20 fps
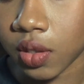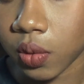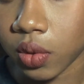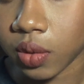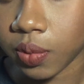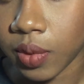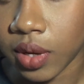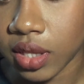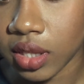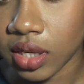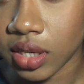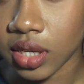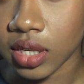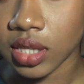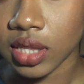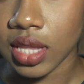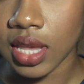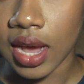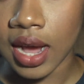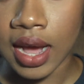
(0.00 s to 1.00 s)
So it's mainly
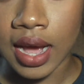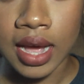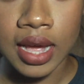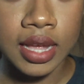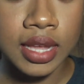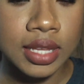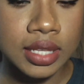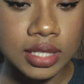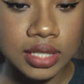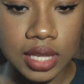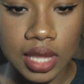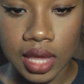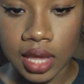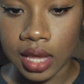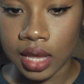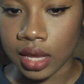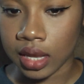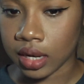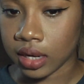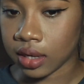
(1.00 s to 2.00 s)
just the eyes
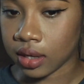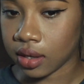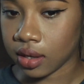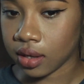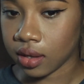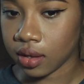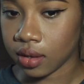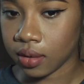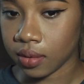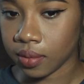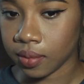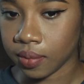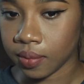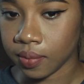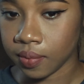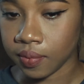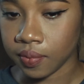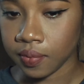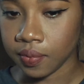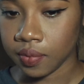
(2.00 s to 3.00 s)
and
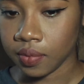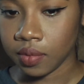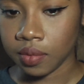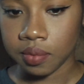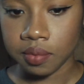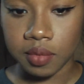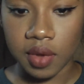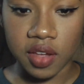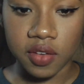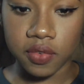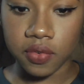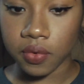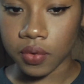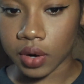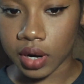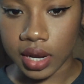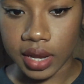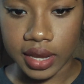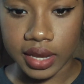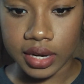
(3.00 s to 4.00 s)
my
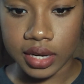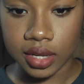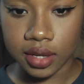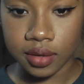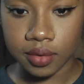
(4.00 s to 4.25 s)
forehead.